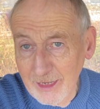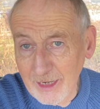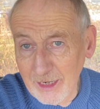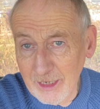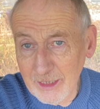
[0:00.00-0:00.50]

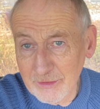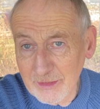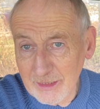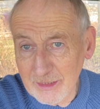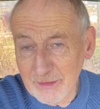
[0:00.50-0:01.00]
and
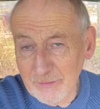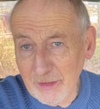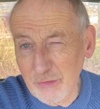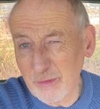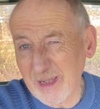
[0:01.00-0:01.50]

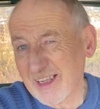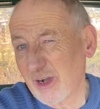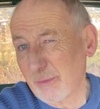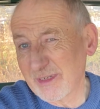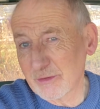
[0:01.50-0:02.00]
I thought, I
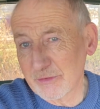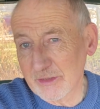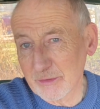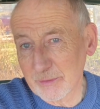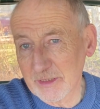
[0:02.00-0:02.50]
can't wait till
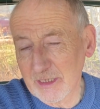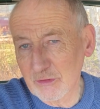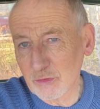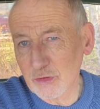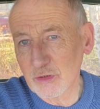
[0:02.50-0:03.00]
next week. I'll
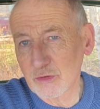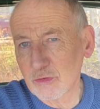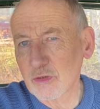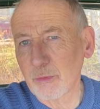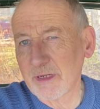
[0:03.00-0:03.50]
just
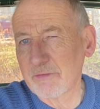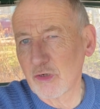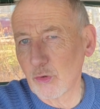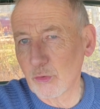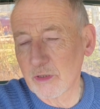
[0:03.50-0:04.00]
go and have a
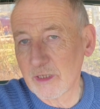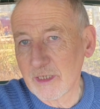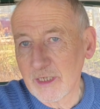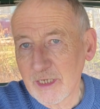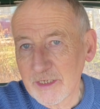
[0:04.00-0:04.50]
look.
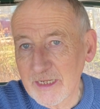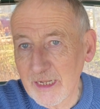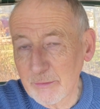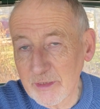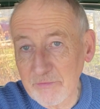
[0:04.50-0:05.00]

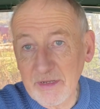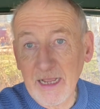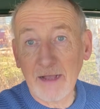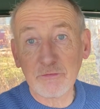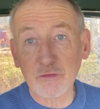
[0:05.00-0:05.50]
Now, if I
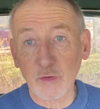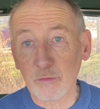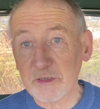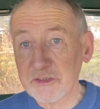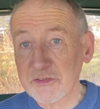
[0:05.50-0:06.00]
haven't
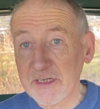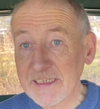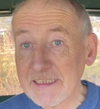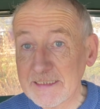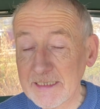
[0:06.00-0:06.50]
already
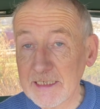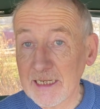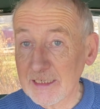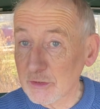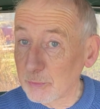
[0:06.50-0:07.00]
deleted
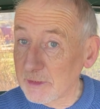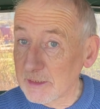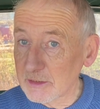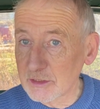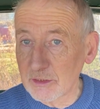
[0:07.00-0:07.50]
last
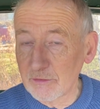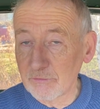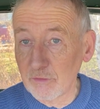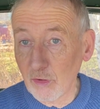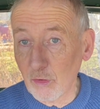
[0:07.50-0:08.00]
week's
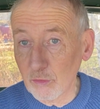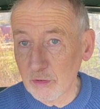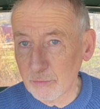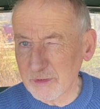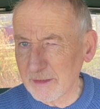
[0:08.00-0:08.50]
vlog,
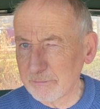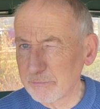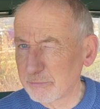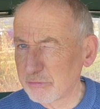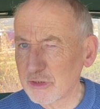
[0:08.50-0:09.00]
which I'm
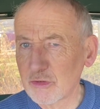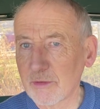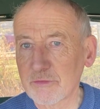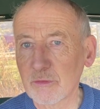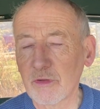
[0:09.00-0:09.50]
pretty sure
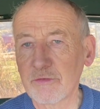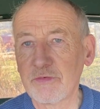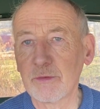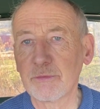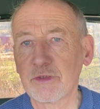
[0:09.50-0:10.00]
I've still got the
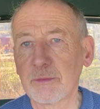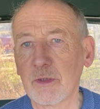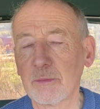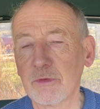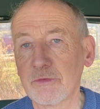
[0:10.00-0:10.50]
films at the
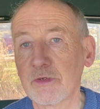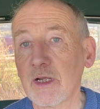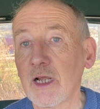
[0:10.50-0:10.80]
moment,